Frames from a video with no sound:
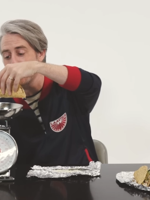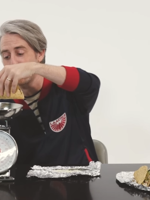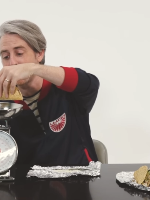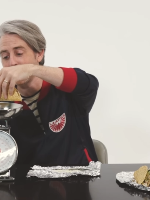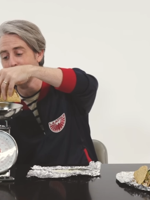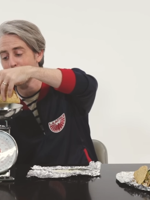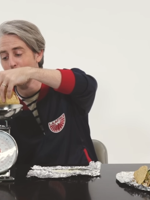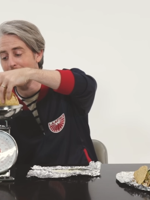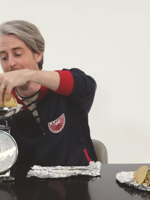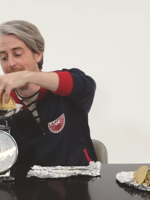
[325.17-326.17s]
making this
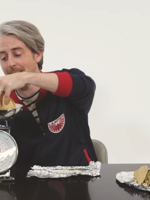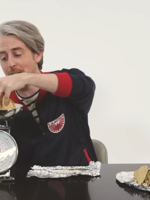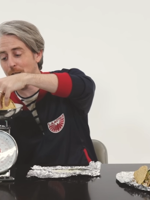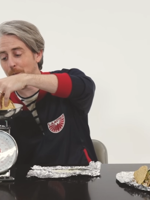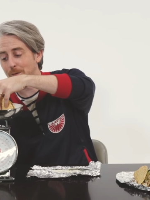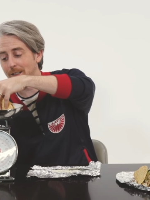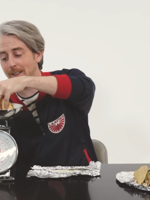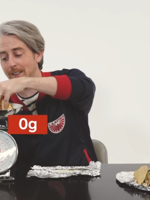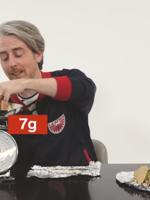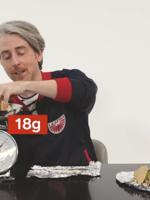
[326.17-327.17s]
weighing
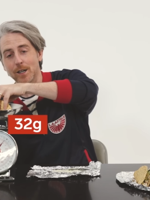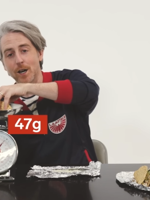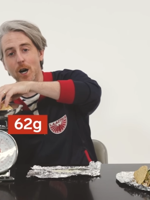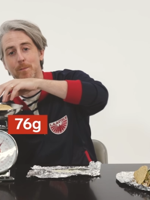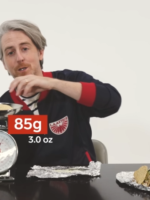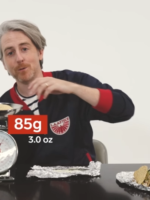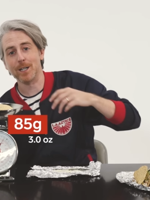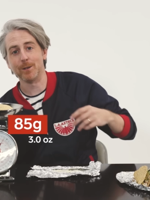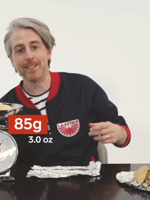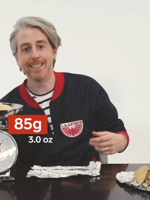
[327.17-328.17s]
completely
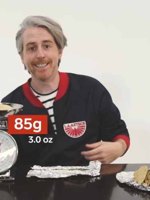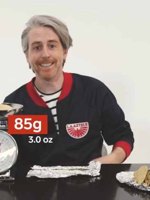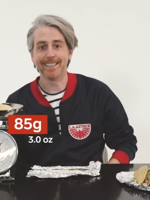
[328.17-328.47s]
arbitrary.